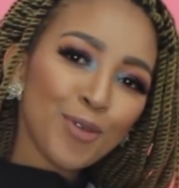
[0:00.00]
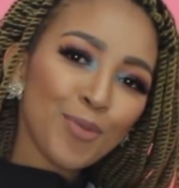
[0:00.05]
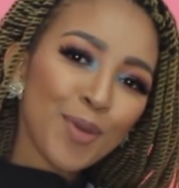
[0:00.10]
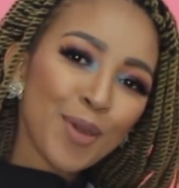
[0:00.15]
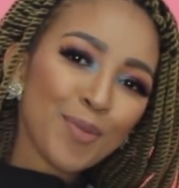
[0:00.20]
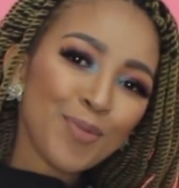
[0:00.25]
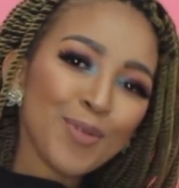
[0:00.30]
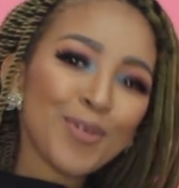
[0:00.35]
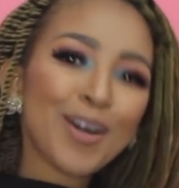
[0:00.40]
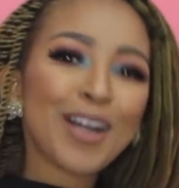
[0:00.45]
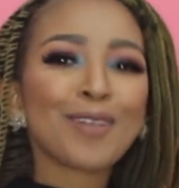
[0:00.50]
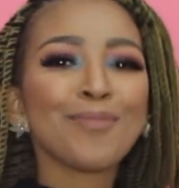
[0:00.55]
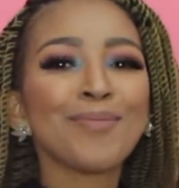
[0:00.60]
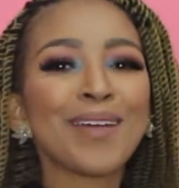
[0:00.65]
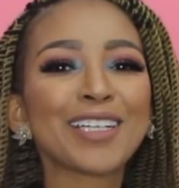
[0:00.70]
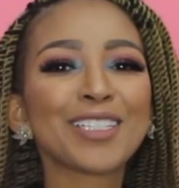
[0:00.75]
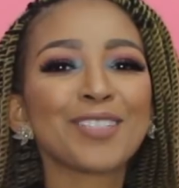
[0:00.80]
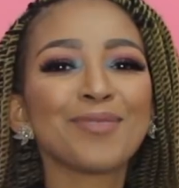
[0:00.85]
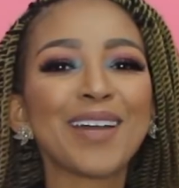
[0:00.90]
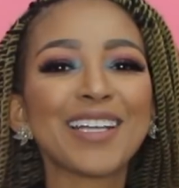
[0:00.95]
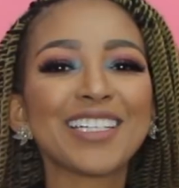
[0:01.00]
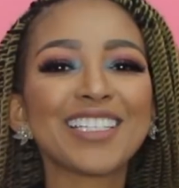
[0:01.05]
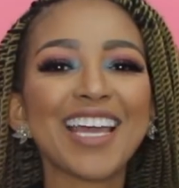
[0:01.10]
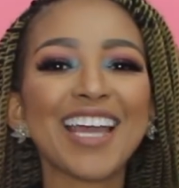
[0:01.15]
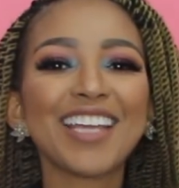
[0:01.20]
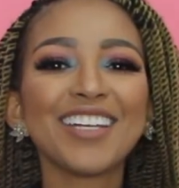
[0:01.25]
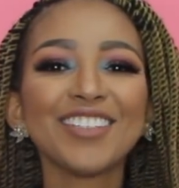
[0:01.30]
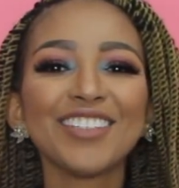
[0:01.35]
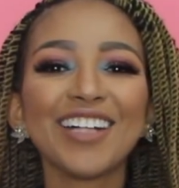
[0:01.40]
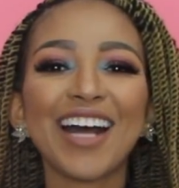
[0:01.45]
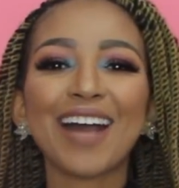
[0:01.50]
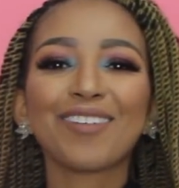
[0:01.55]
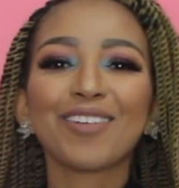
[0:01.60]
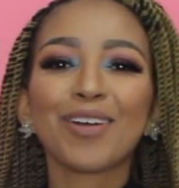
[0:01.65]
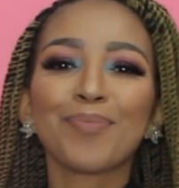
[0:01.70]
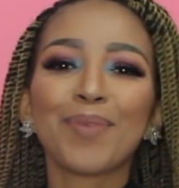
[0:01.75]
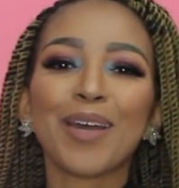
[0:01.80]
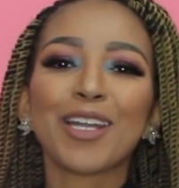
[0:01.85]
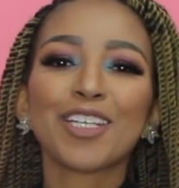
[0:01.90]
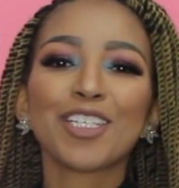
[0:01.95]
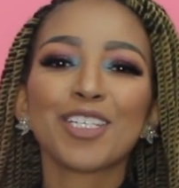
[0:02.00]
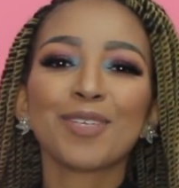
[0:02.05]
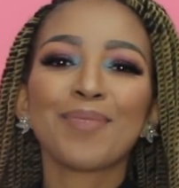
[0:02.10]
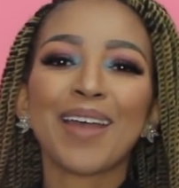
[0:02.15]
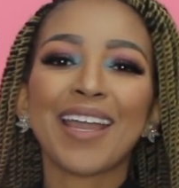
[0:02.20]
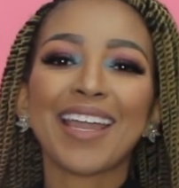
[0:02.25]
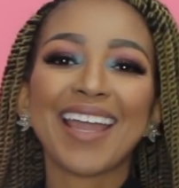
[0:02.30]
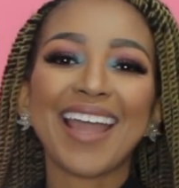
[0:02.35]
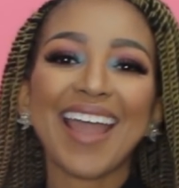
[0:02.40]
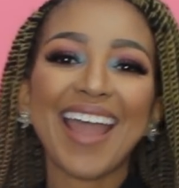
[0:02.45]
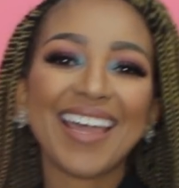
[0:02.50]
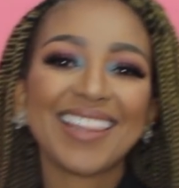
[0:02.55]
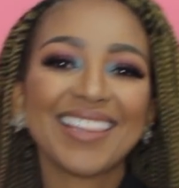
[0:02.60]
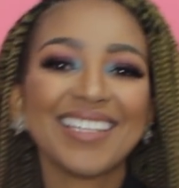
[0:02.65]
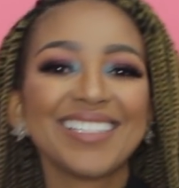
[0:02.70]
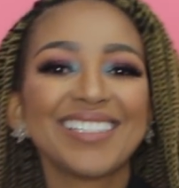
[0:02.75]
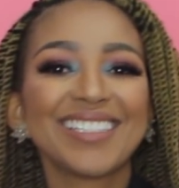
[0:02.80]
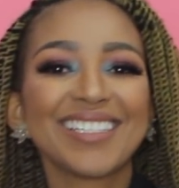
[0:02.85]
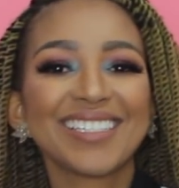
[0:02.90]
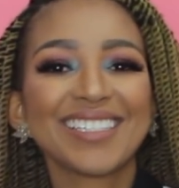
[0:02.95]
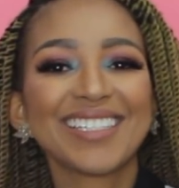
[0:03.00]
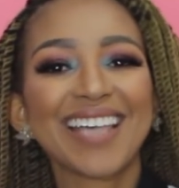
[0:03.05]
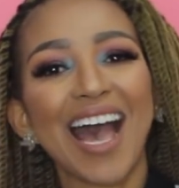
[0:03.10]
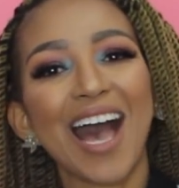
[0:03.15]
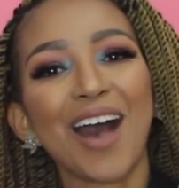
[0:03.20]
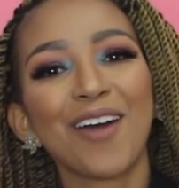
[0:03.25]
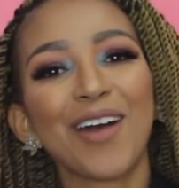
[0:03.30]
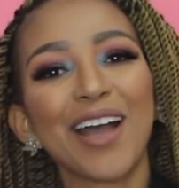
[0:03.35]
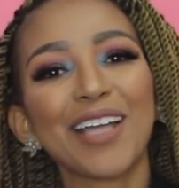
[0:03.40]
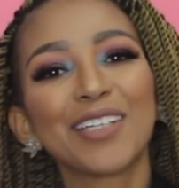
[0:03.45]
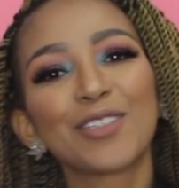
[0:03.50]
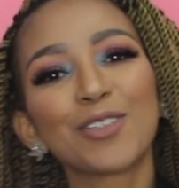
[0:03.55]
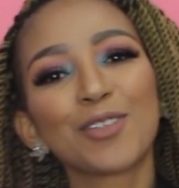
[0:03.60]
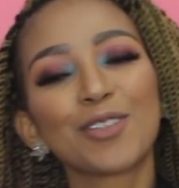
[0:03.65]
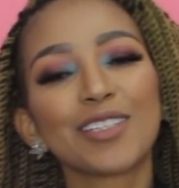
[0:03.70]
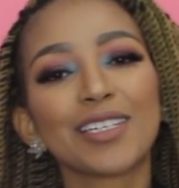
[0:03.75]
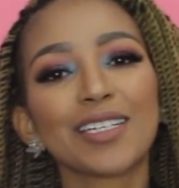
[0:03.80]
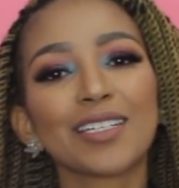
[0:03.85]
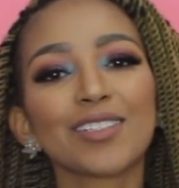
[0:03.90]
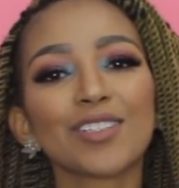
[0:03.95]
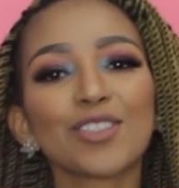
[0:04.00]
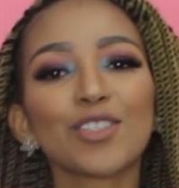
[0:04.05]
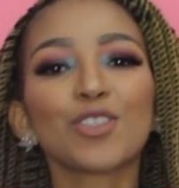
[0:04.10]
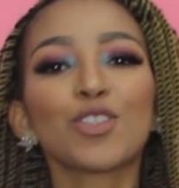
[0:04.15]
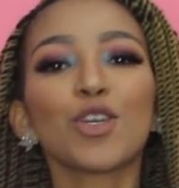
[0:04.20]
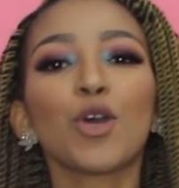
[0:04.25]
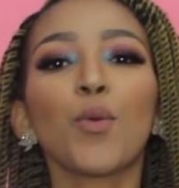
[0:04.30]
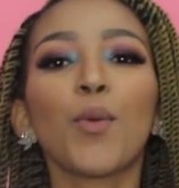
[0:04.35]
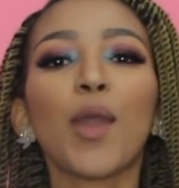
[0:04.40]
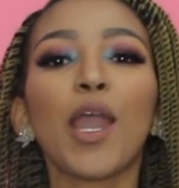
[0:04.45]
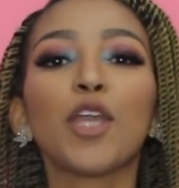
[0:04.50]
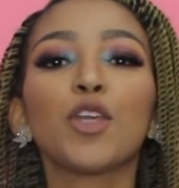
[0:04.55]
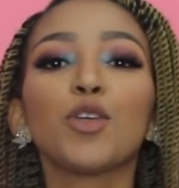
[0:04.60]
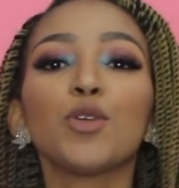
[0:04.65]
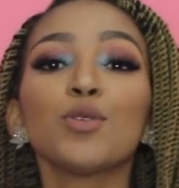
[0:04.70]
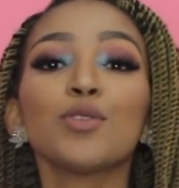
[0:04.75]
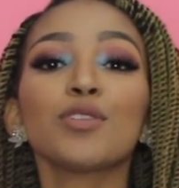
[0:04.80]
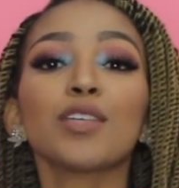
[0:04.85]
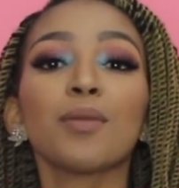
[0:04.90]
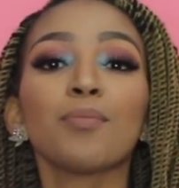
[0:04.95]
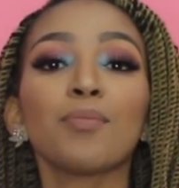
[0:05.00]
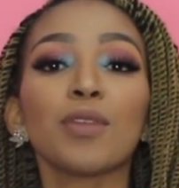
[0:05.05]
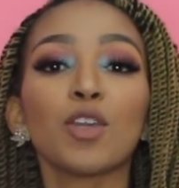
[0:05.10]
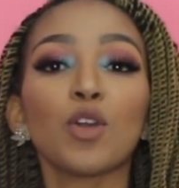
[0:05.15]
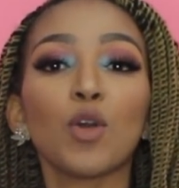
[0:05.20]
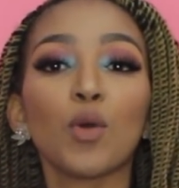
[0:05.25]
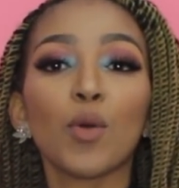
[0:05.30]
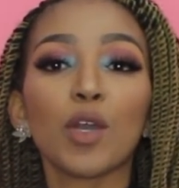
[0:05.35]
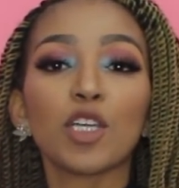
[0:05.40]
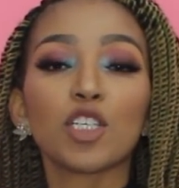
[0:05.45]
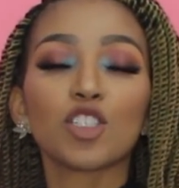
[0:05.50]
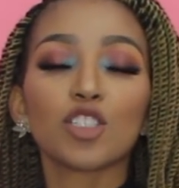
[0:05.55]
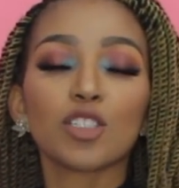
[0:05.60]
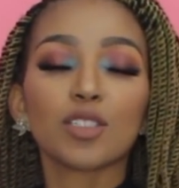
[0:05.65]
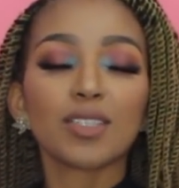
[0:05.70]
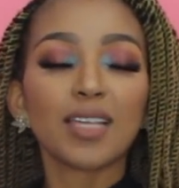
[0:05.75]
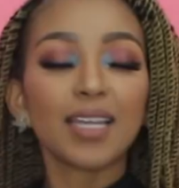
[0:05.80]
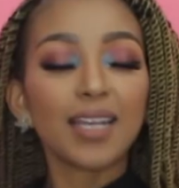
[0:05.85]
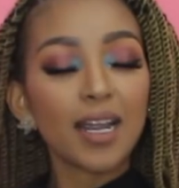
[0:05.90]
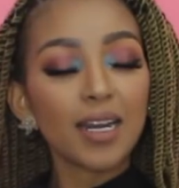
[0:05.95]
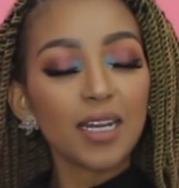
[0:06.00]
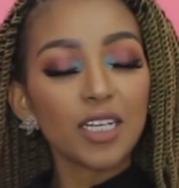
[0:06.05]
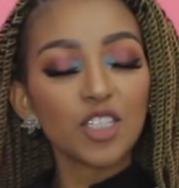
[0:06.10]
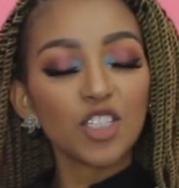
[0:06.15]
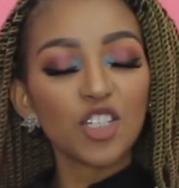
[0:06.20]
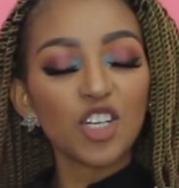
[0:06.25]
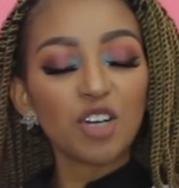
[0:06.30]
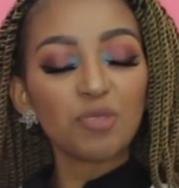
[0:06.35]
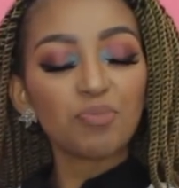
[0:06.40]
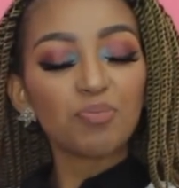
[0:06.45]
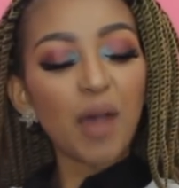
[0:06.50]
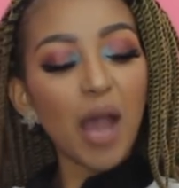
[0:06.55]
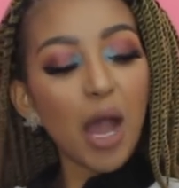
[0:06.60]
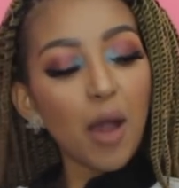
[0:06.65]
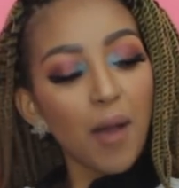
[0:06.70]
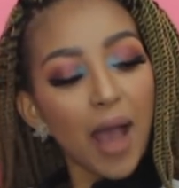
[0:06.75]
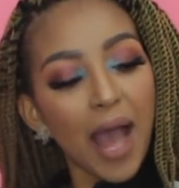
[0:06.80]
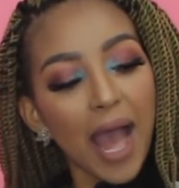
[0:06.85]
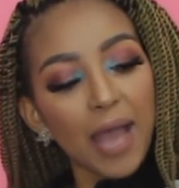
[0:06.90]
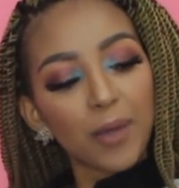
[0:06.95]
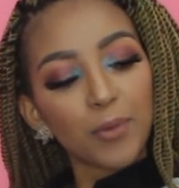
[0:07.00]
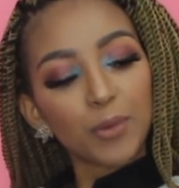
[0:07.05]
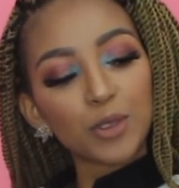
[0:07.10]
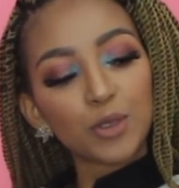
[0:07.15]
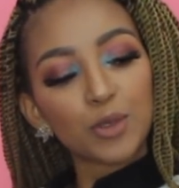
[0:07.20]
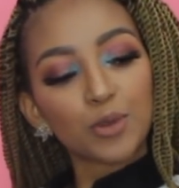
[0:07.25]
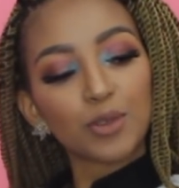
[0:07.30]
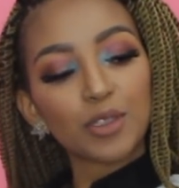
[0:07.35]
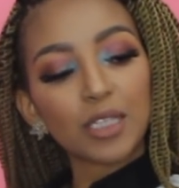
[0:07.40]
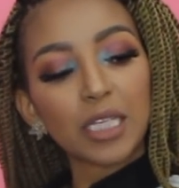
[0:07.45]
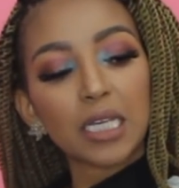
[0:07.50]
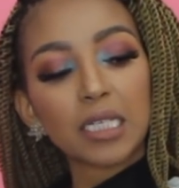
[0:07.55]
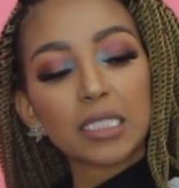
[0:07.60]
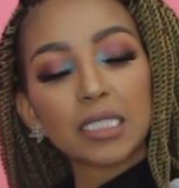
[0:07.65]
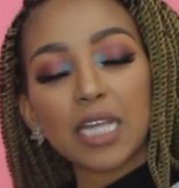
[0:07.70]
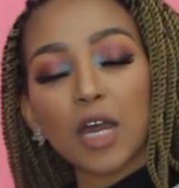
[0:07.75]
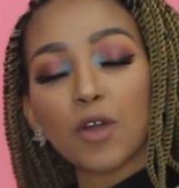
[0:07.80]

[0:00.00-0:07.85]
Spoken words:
People, welcome back to my channel. I'm Kopano Shimange and this is How I Do Things, the show where you send me your questions and I'll let you know how I would do things.